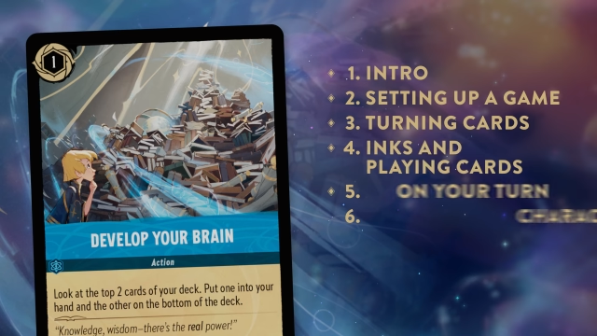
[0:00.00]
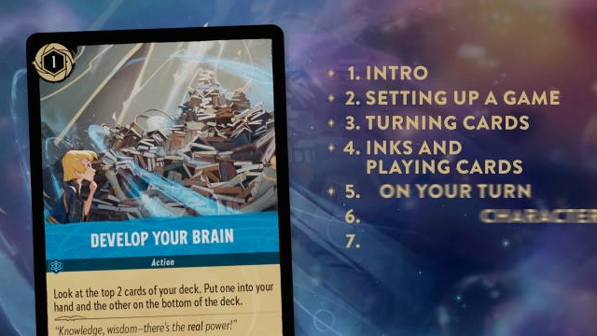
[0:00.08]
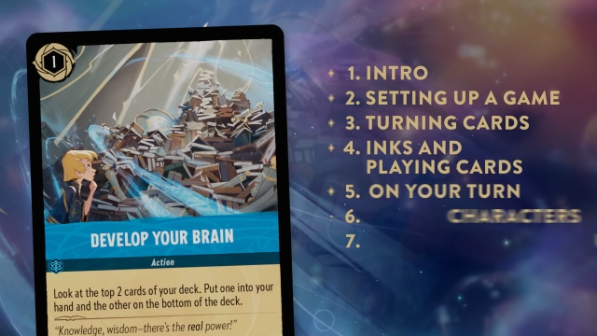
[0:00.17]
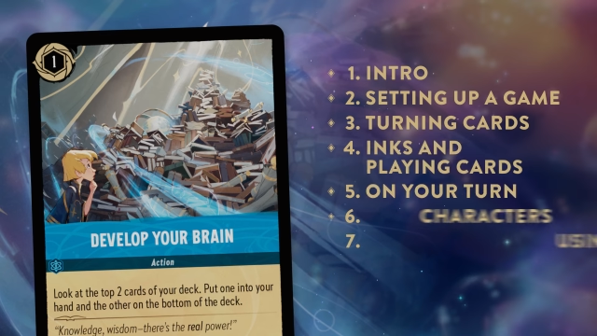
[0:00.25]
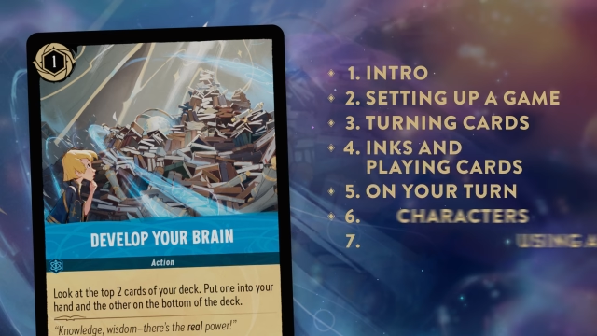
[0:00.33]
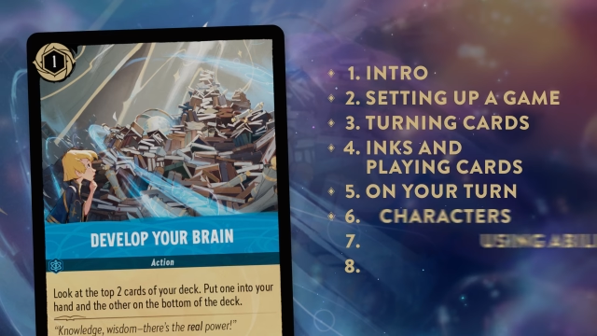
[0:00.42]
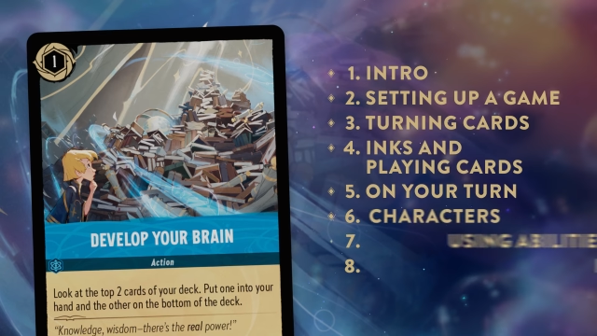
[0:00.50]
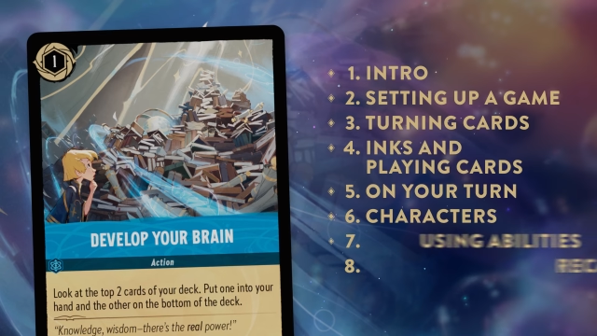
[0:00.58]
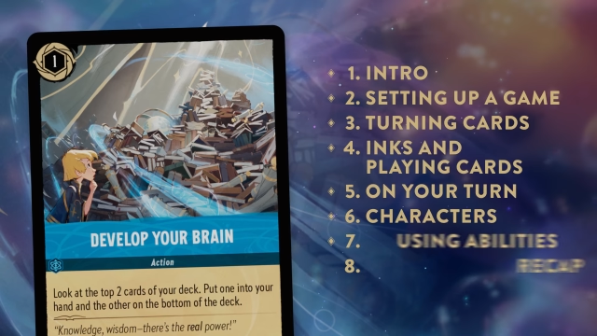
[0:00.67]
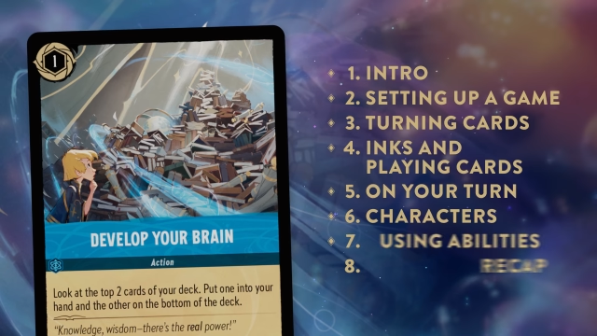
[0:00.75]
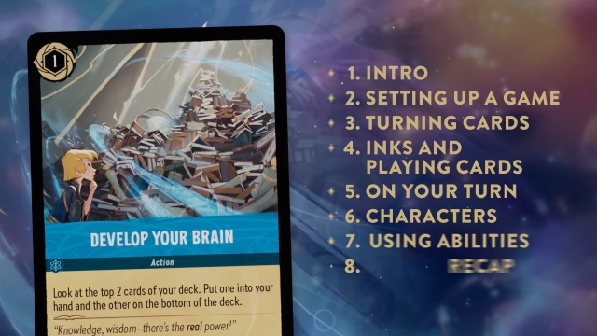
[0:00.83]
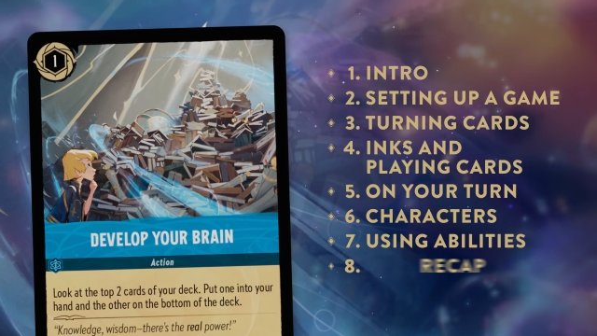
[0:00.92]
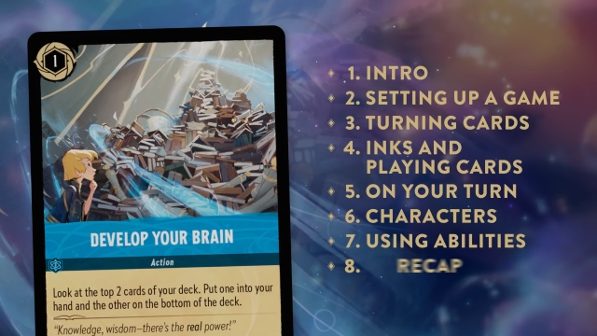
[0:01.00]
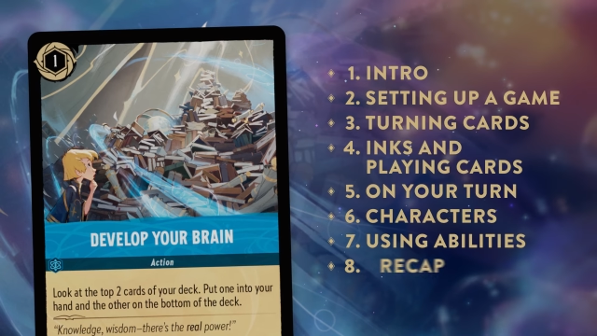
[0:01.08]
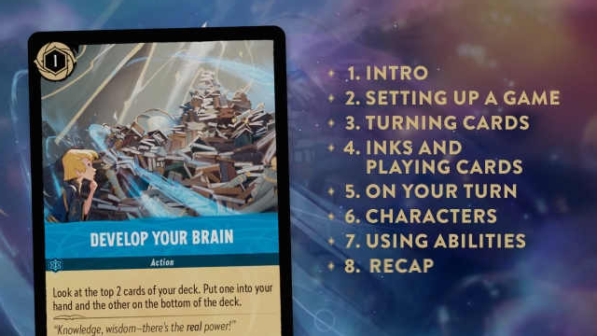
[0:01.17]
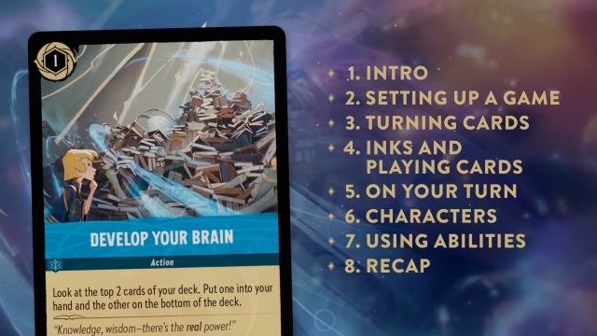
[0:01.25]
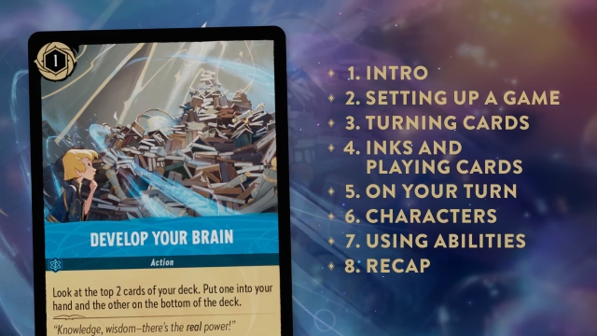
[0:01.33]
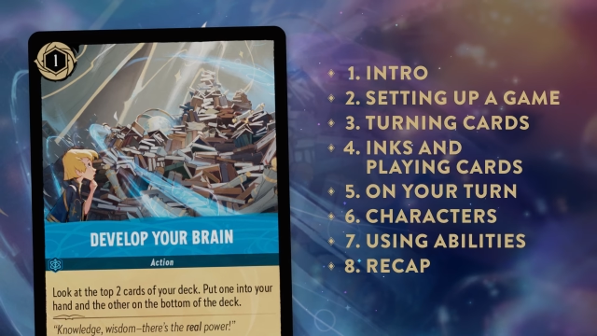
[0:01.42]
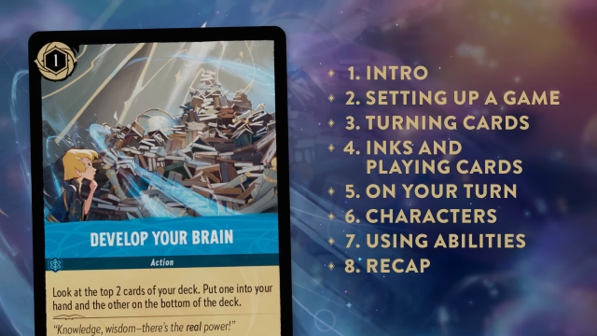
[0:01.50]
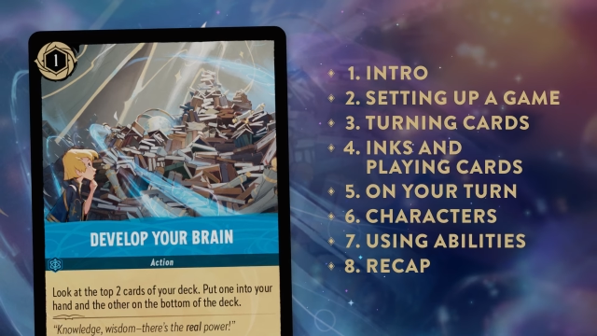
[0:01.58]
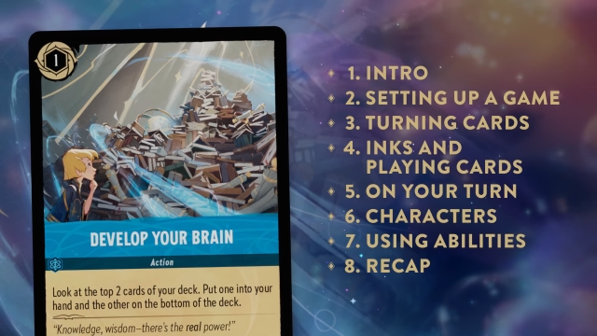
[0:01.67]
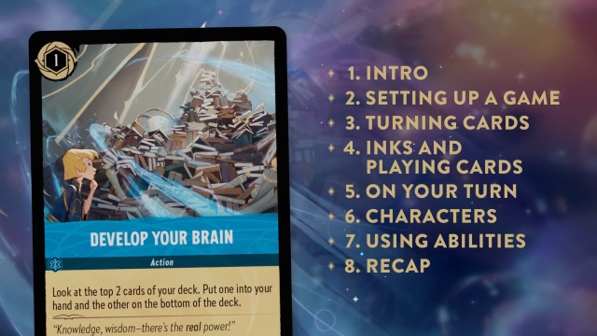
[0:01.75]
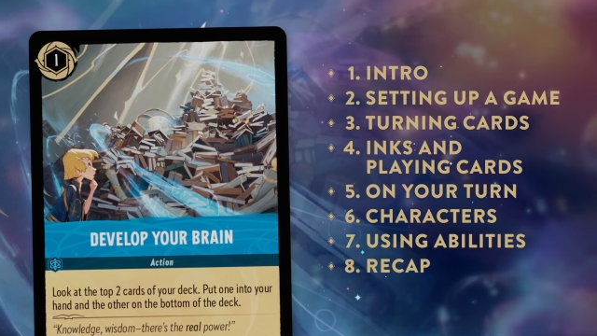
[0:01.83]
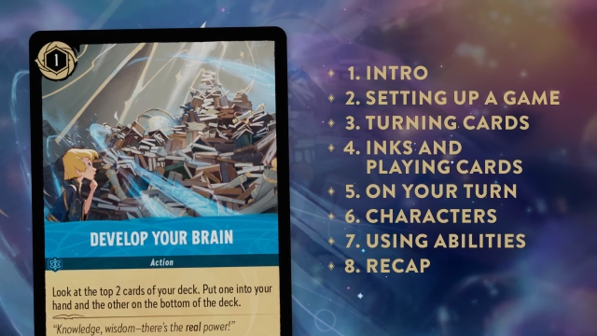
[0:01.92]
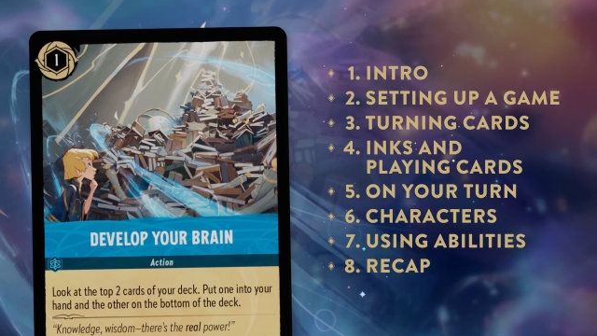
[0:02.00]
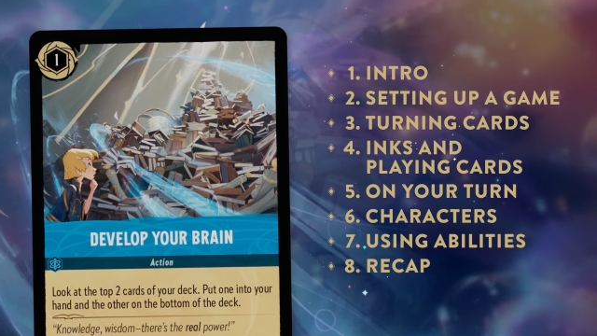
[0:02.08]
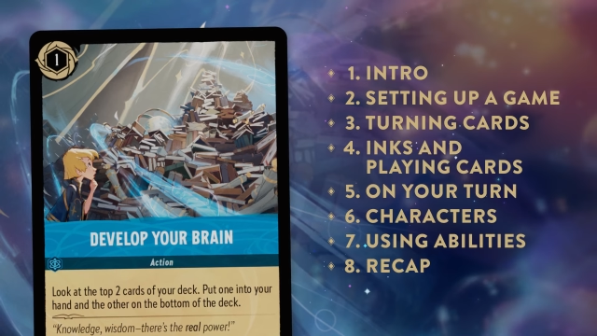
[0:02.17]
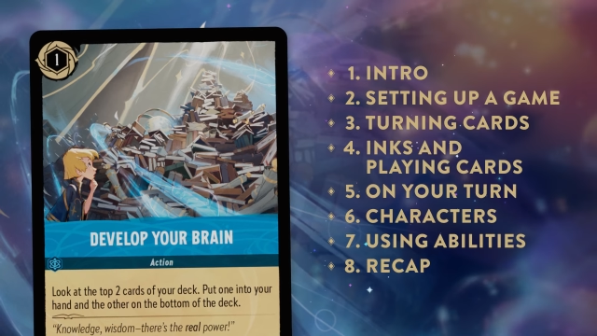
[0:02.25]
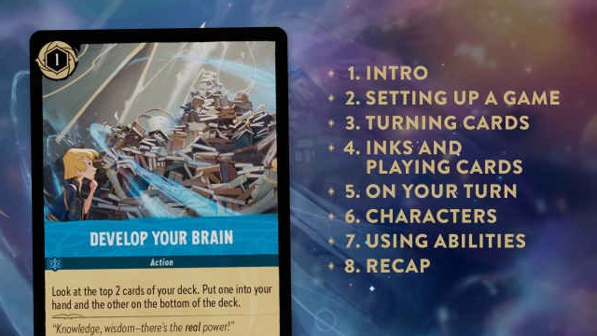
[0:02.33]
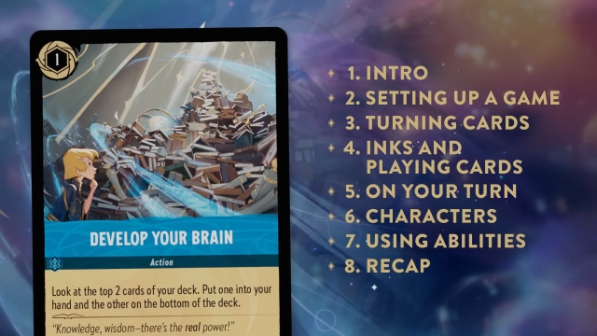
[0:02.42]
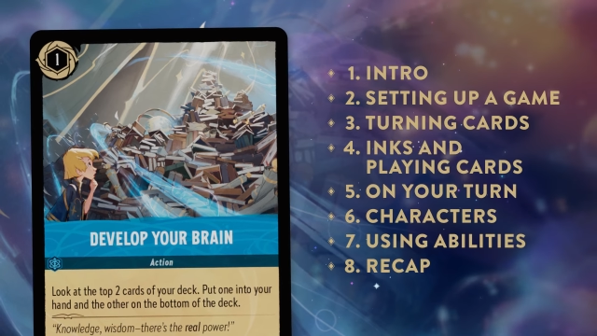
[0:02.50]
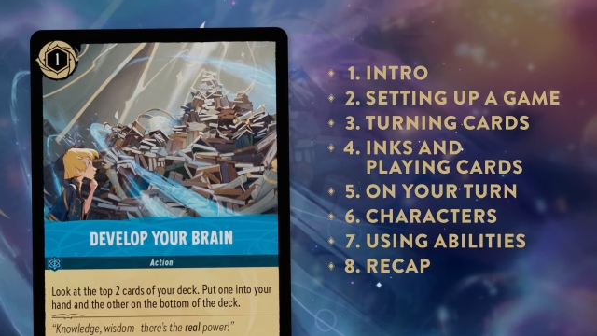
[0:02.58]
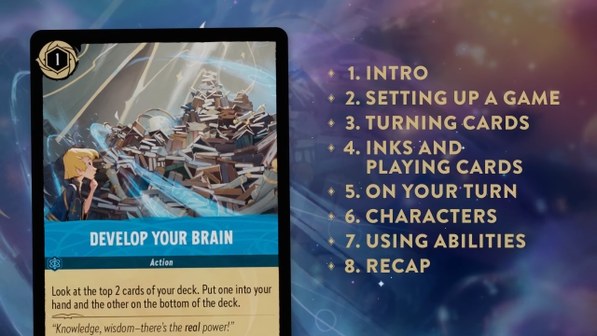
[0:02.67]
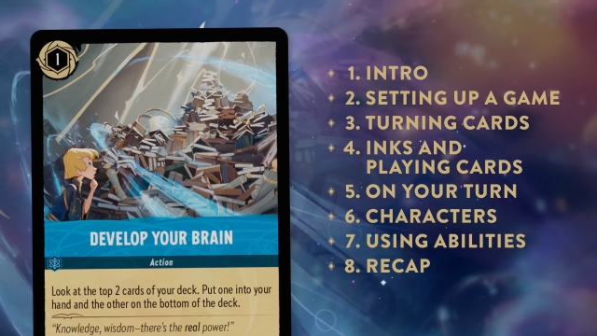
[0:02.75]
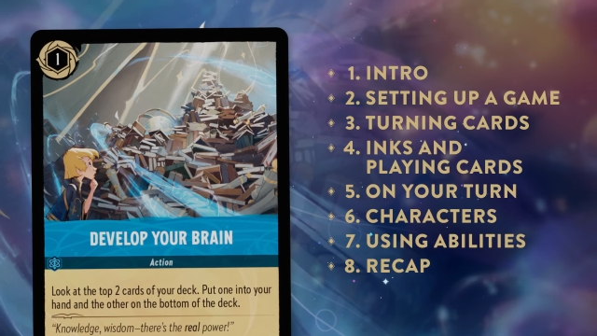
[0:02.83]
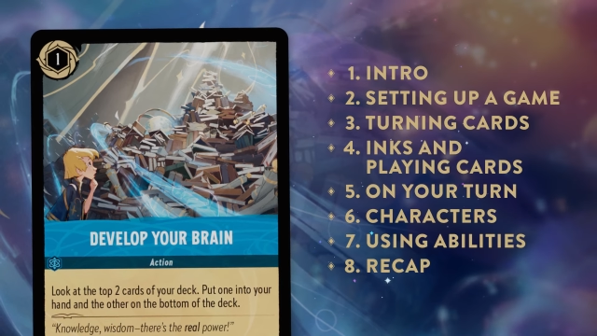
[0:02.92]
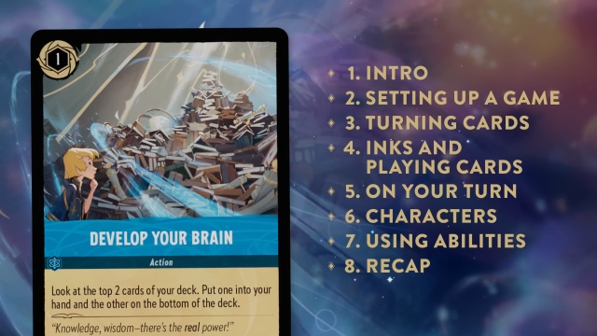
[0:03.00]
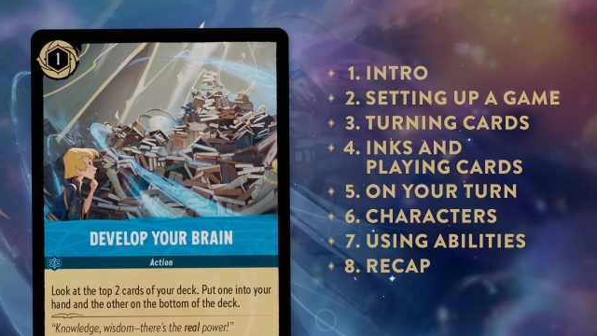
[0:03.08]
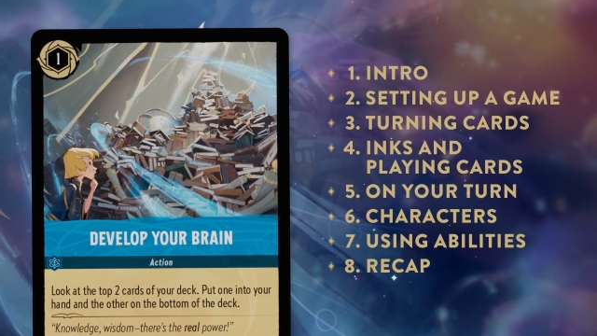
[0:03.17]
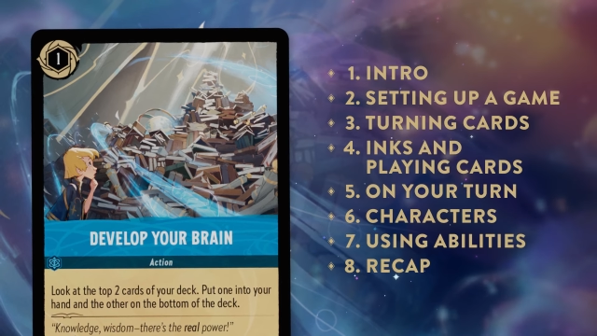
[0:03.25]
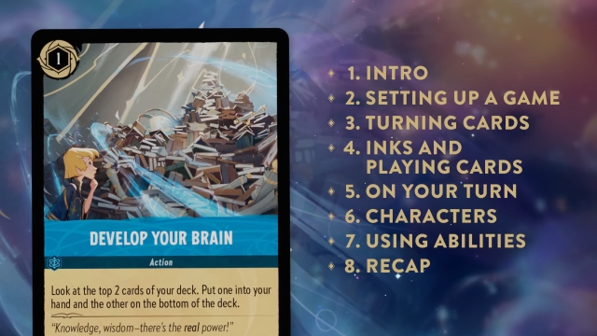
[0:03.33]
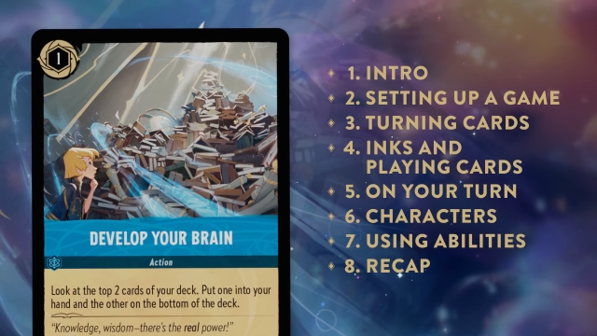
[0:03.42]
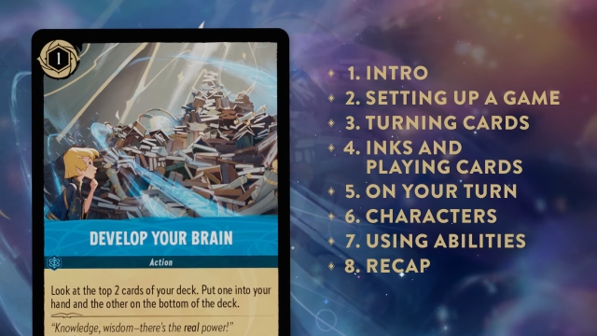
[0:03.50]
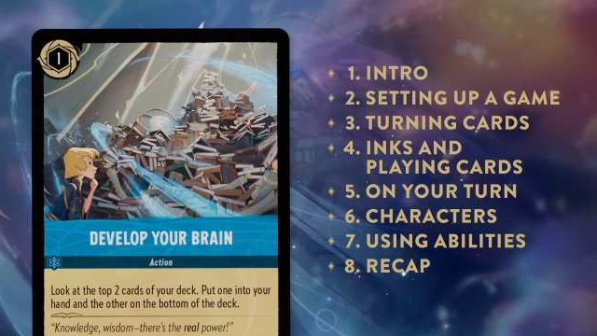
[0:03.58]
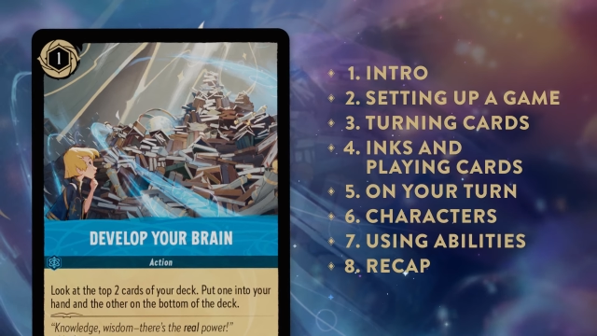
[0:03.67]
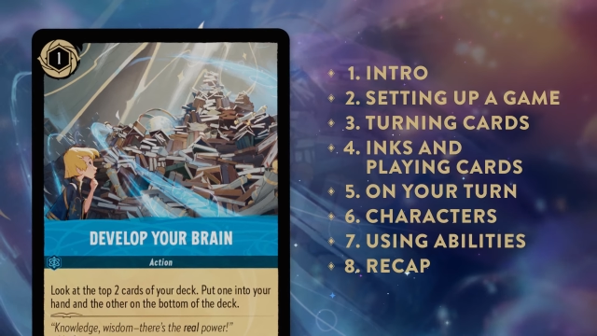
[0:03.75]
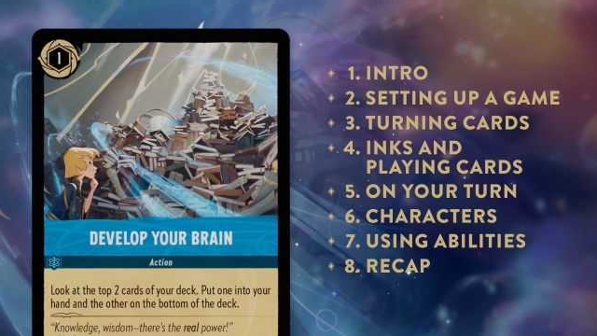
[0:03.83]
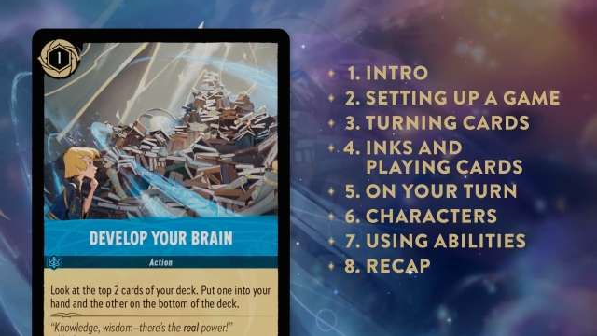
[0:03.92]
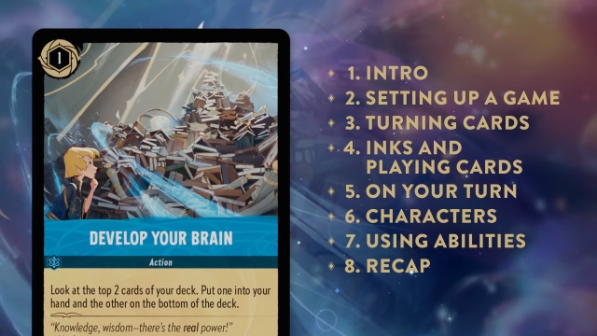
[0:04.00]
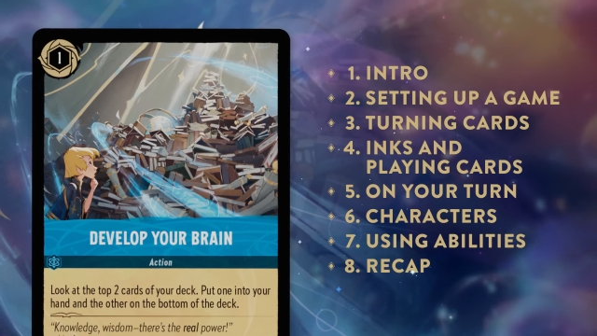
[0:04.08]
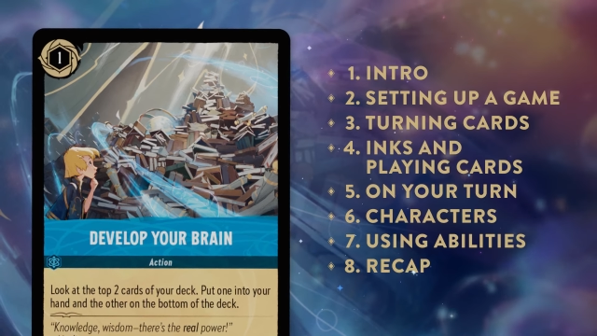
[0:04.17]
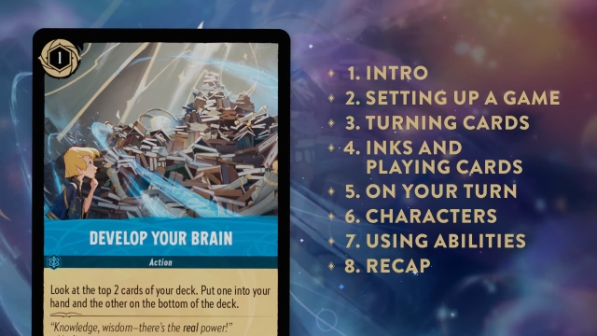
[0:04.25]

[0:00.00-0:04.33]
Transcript: No face is visible, so there are no lips to read.